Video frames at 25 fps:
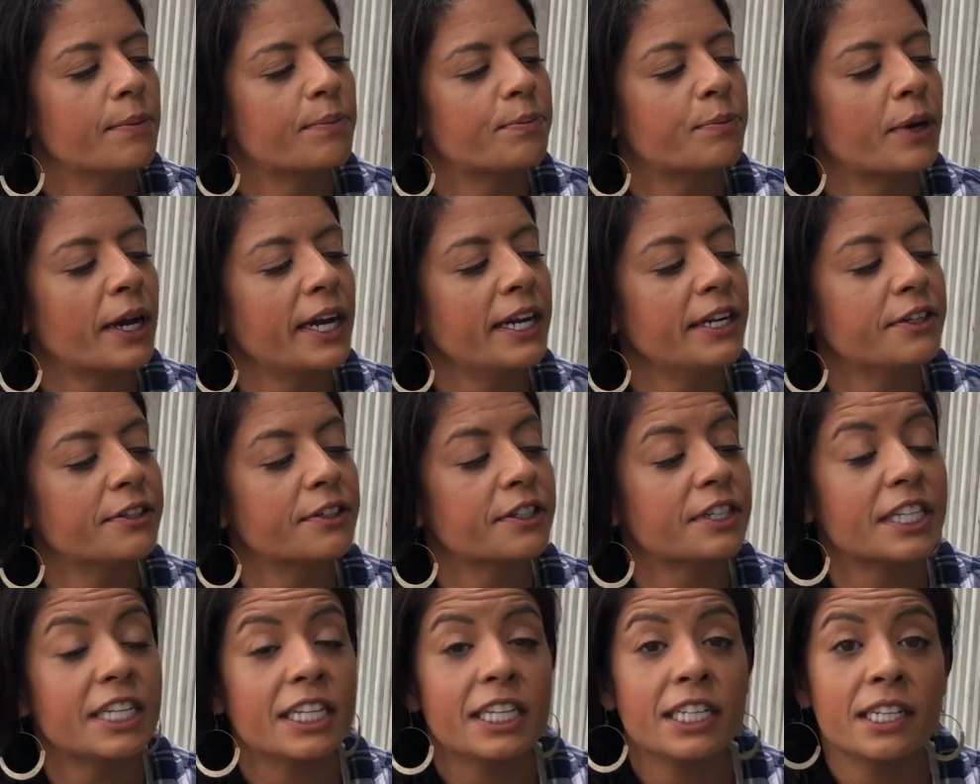Bright
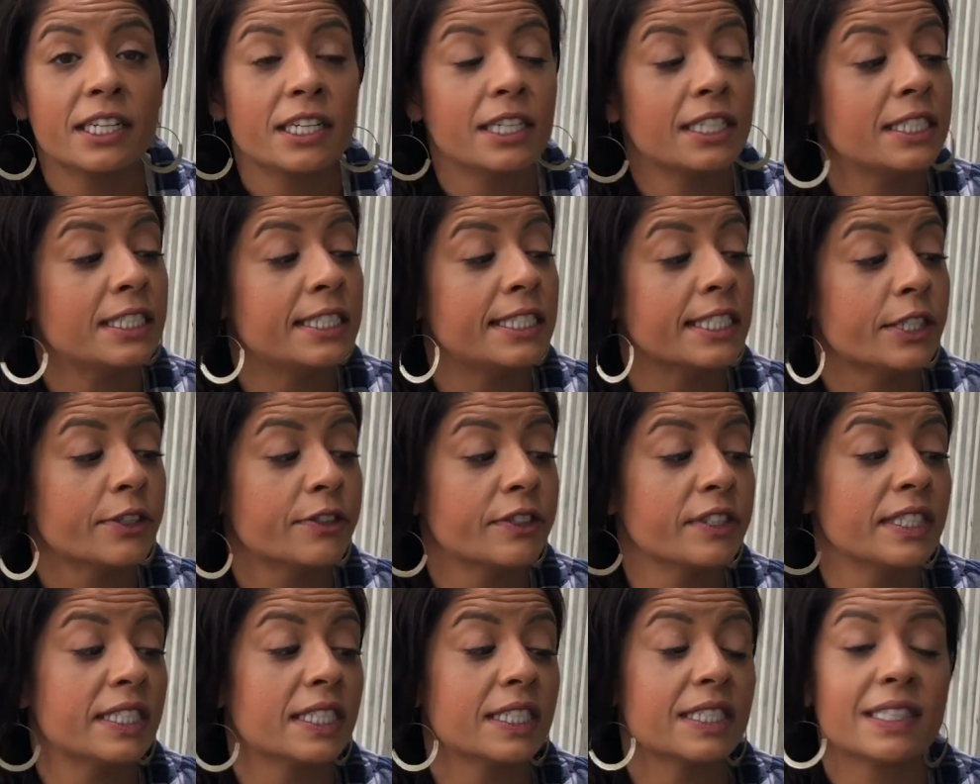green,
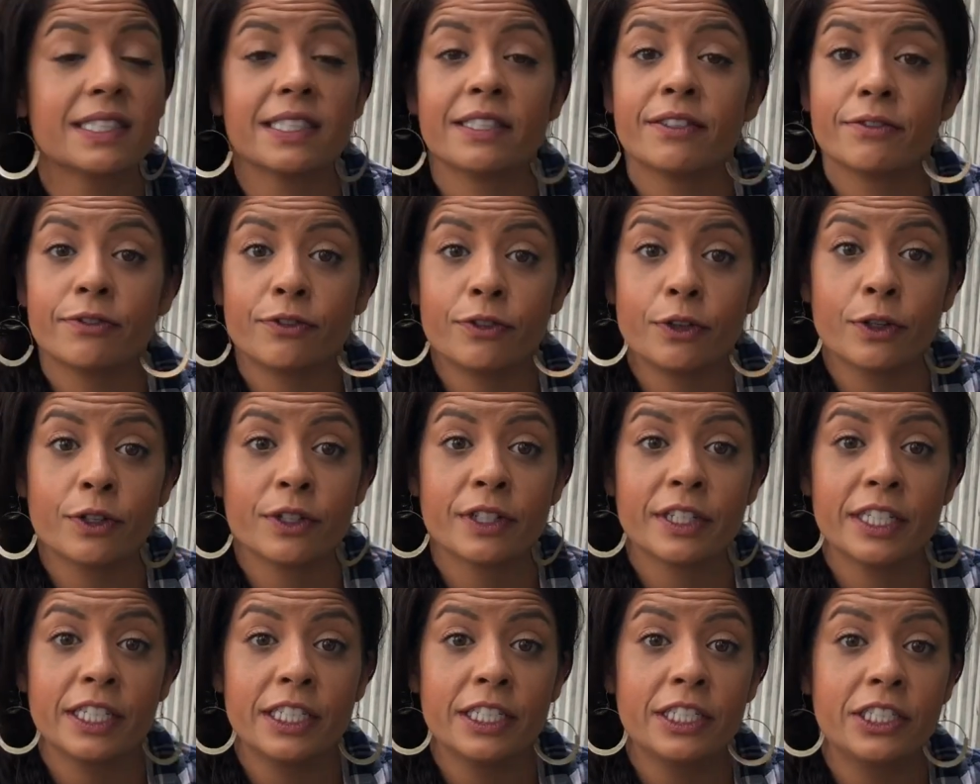deer-resistant
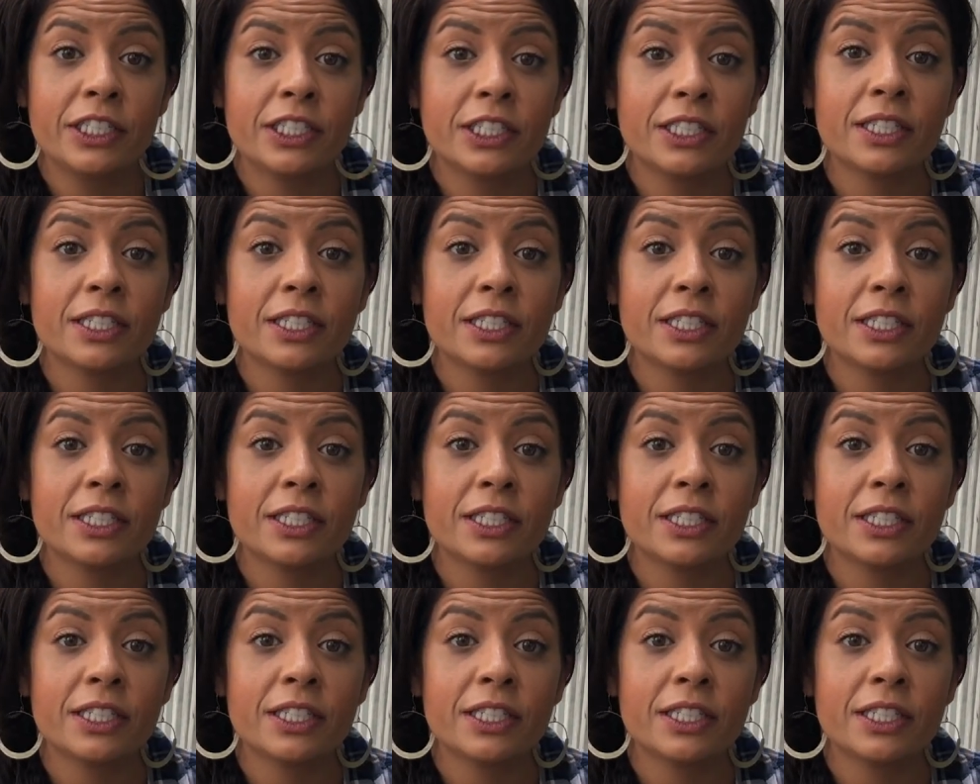foliage.